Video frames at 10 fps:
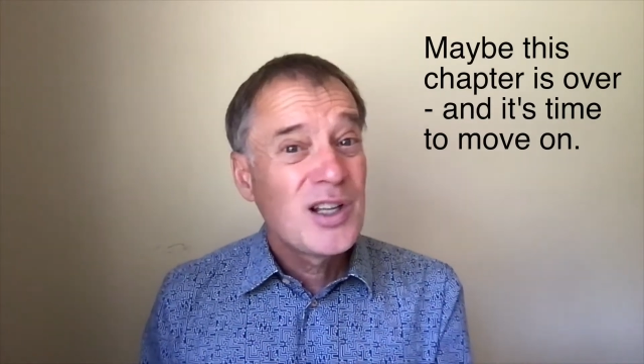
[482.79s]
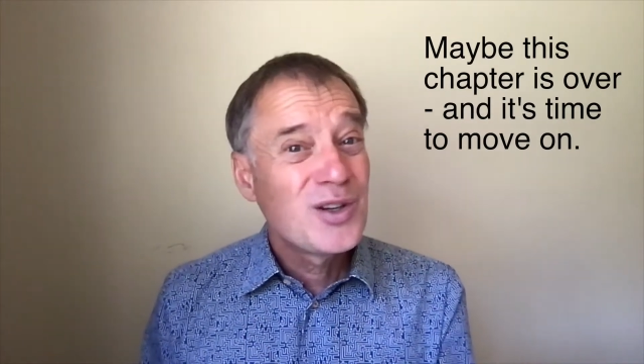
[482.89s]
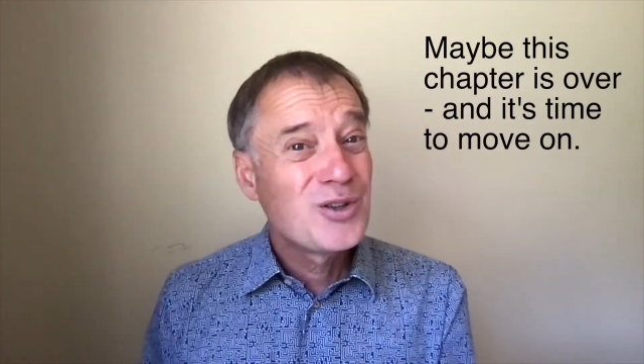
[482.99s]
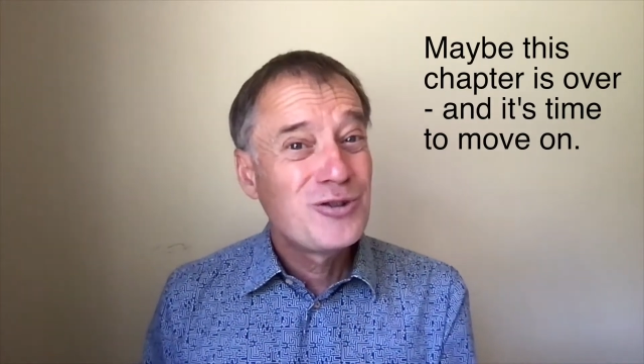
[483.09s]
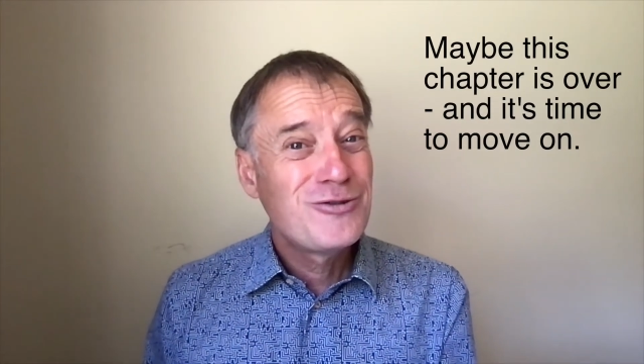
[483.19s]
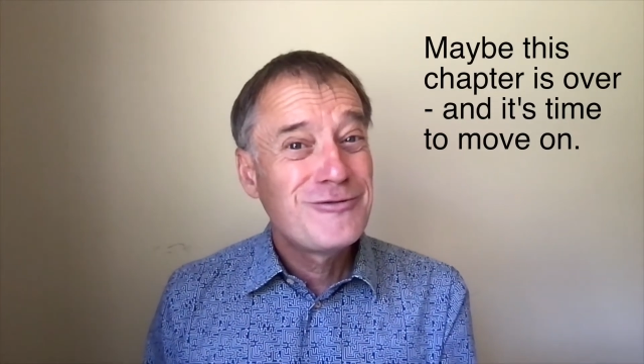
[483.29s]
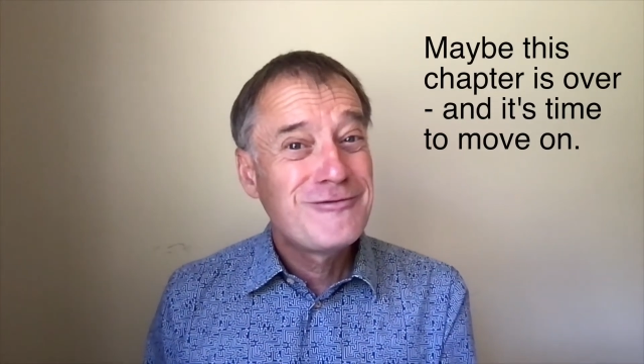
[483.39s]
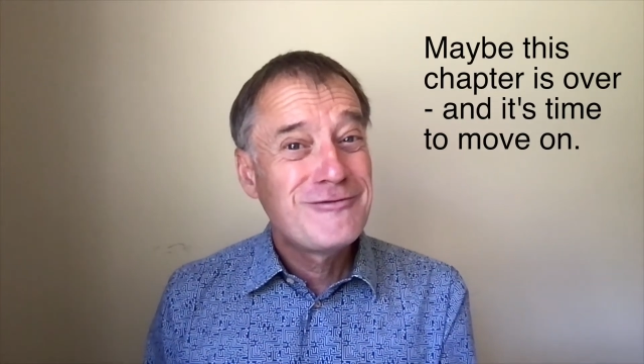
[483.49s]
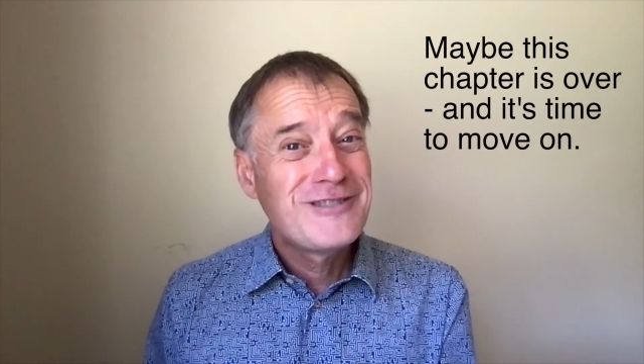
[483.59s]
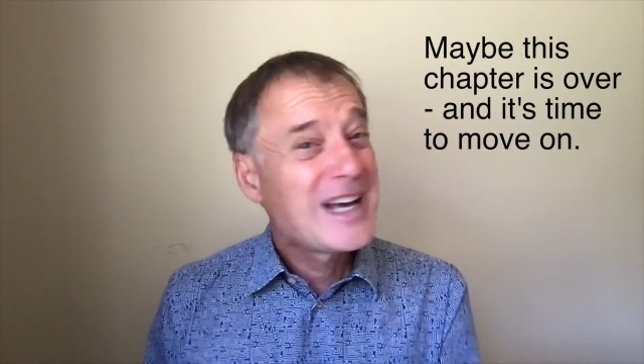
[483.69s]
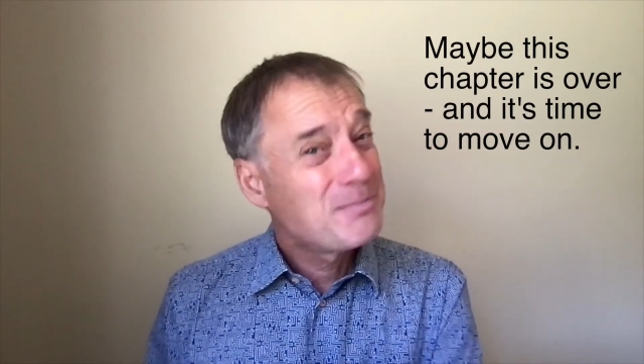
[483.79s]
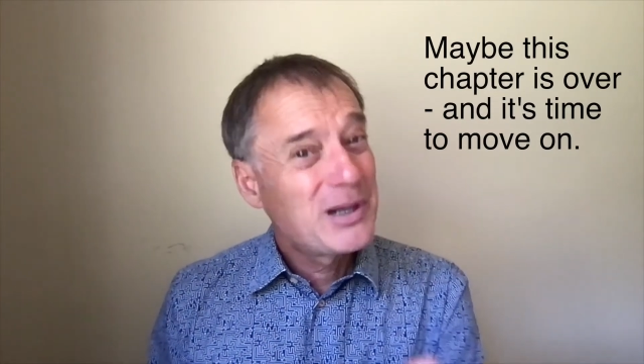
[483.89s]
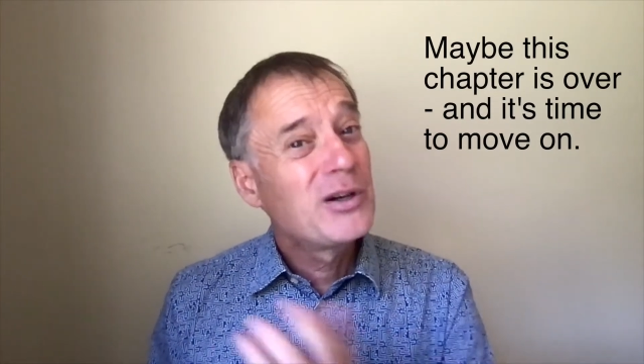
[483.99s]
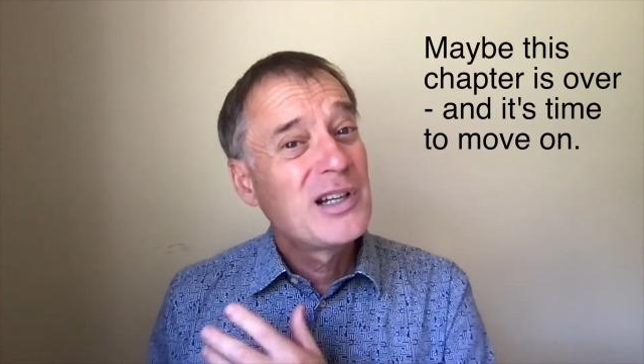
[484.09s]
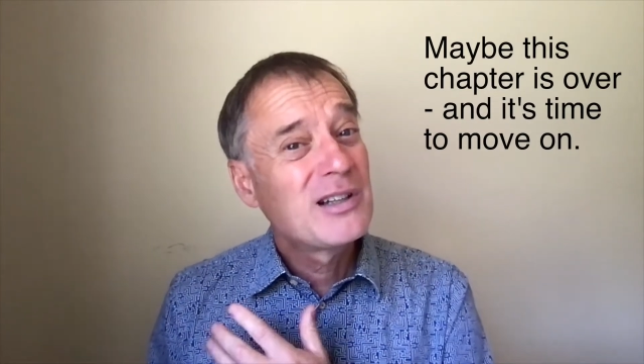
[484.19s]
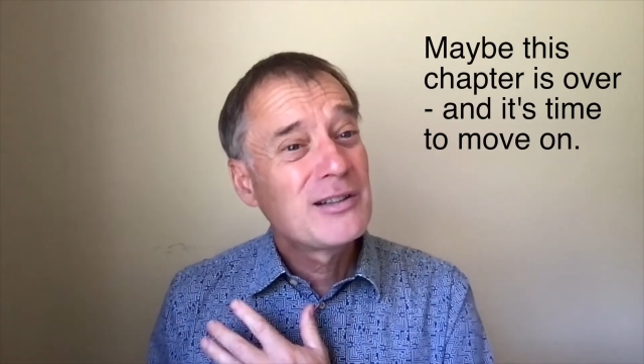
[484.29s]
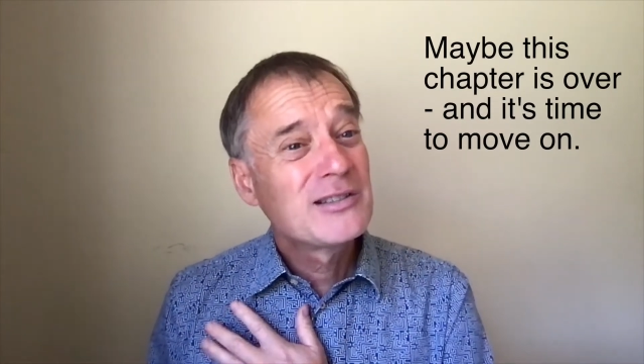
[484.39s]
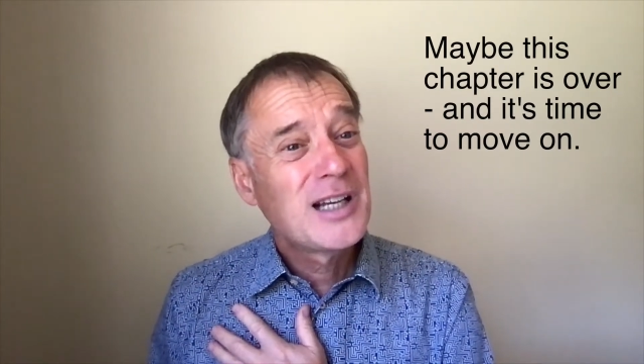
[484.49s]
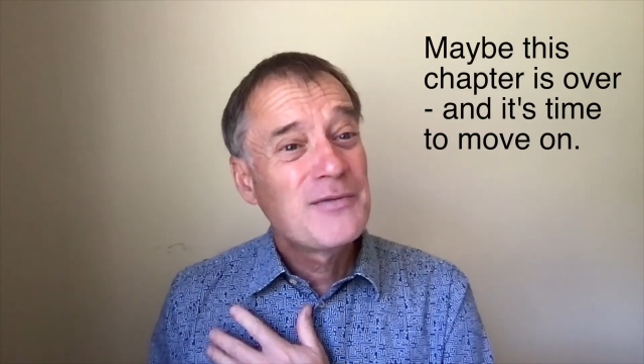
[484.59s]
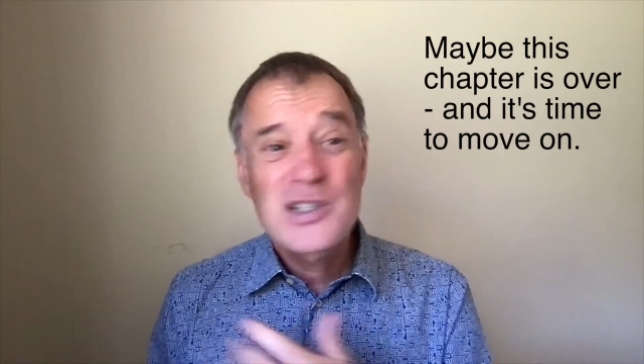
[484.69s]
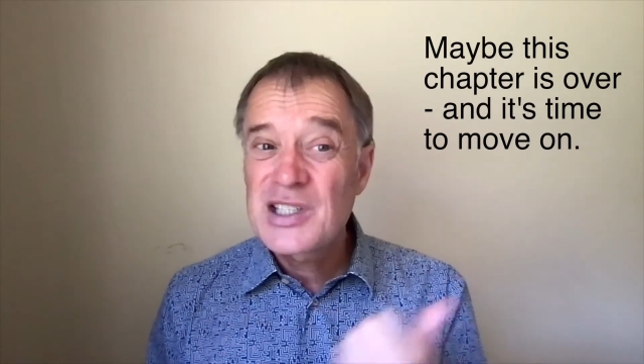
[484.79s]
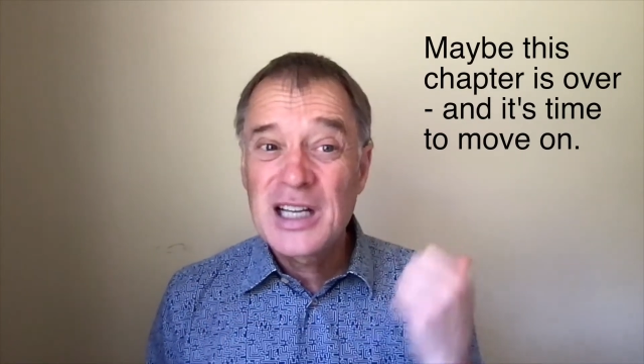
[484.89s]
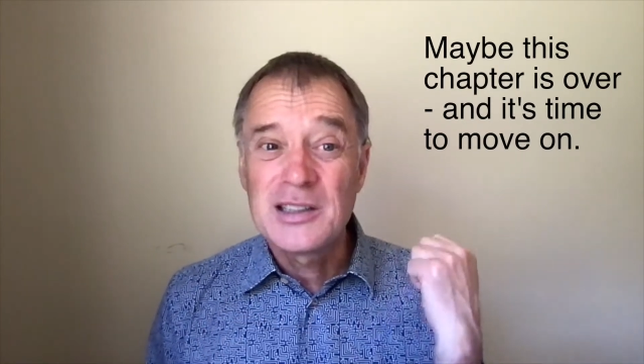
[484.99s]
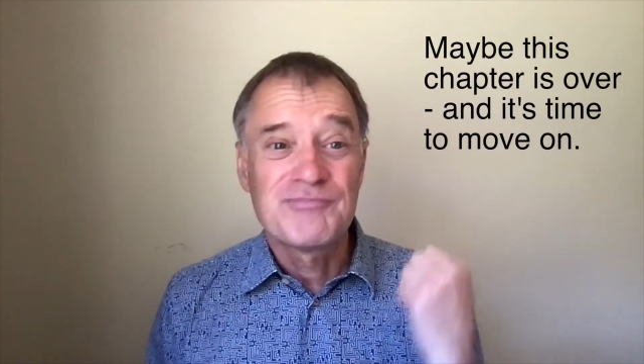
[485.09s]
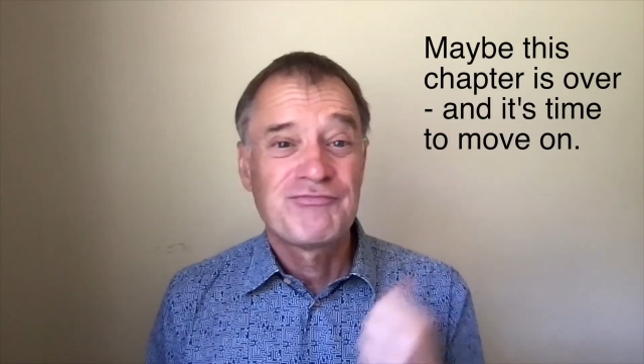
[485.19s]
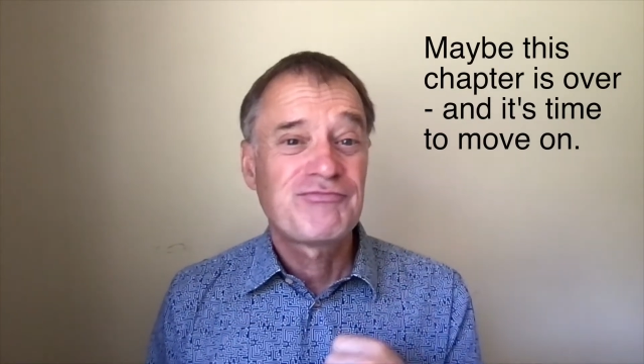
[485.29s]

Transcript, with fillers: though that period of their life is done.